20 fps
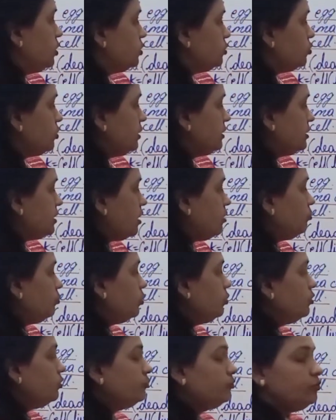So
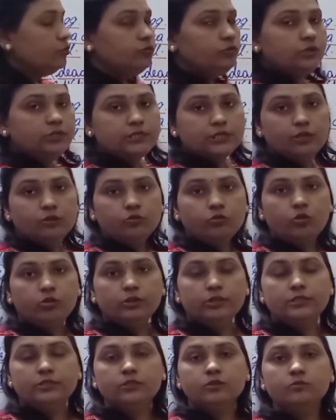example of unicellular
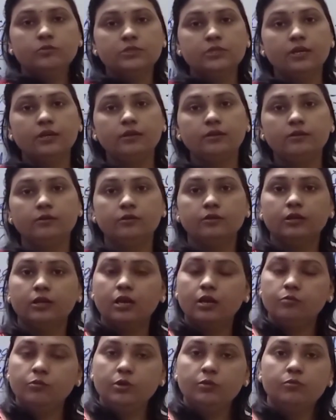organisms are
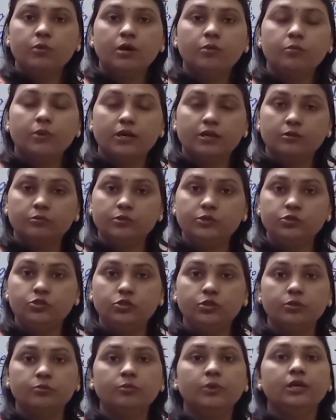amoeba,
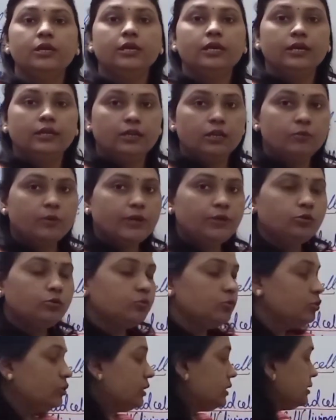paramecium,
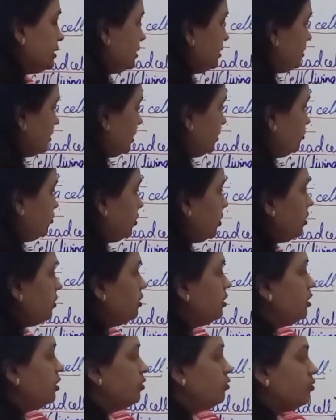chlamydomonas, etc.,
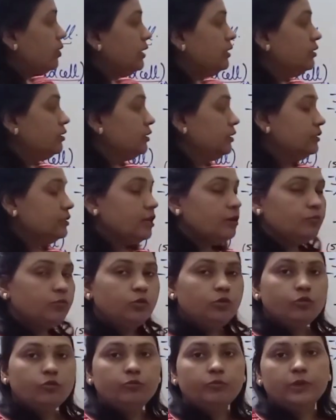while the
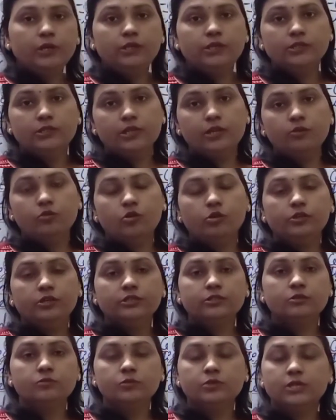example of multicellular
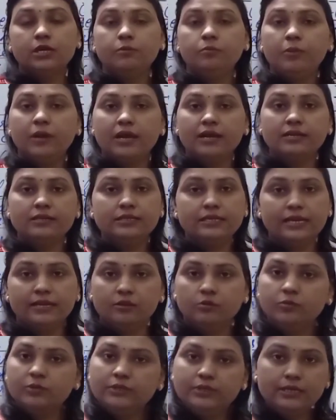organisms are plant,
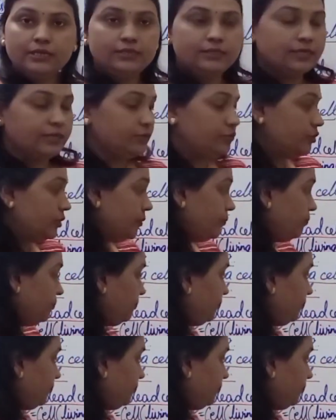animal, etc.